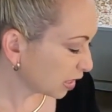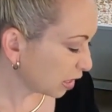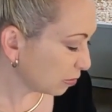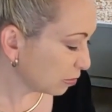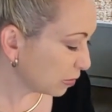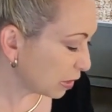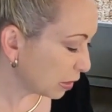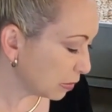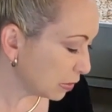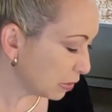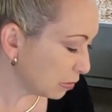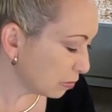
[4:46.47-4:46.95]

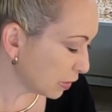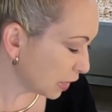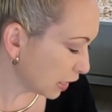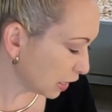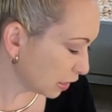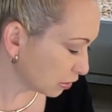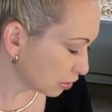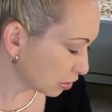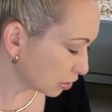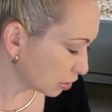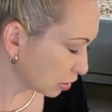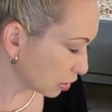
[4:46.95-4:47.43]
maybe
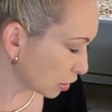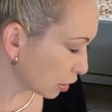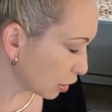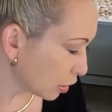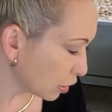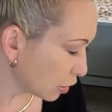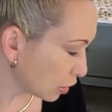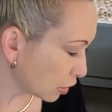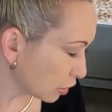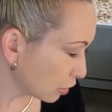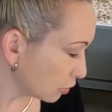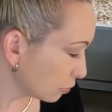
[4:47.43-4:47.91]
make
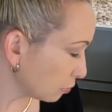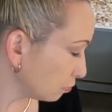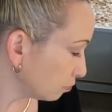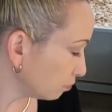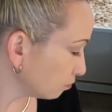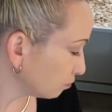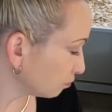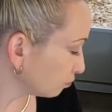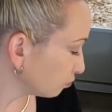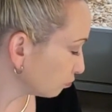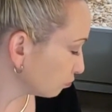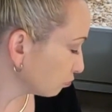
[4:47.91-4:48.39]

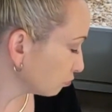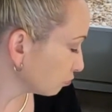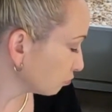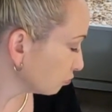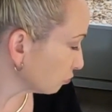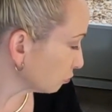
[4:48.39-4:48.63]
some